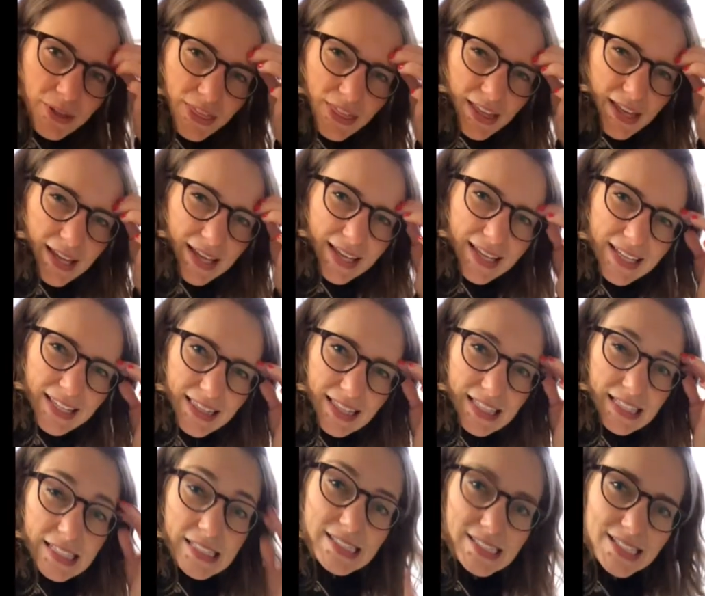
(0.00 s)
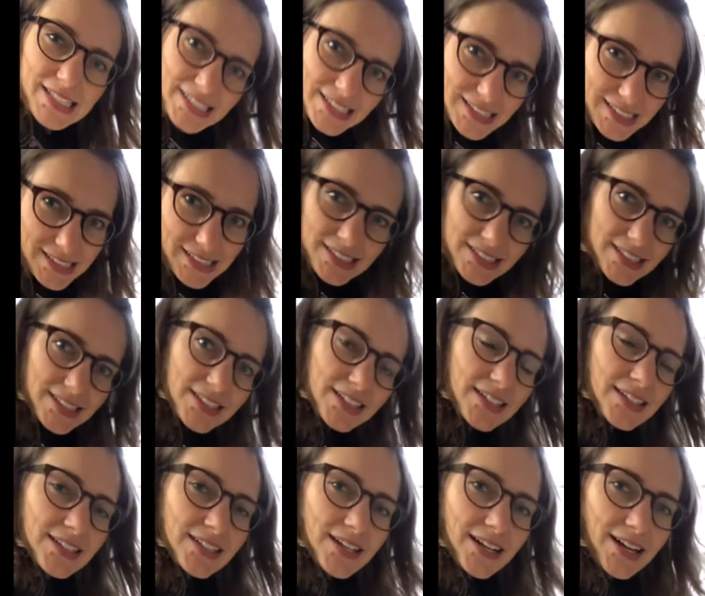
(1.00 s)
like the easiest,
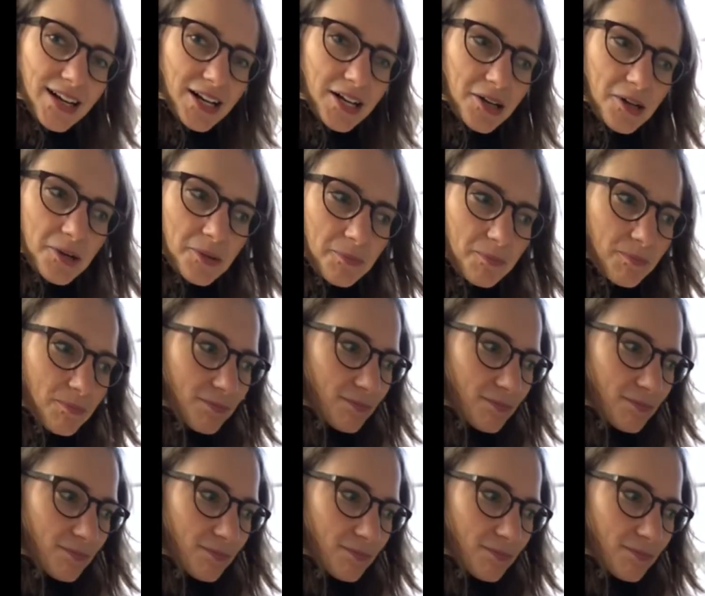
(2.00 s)
and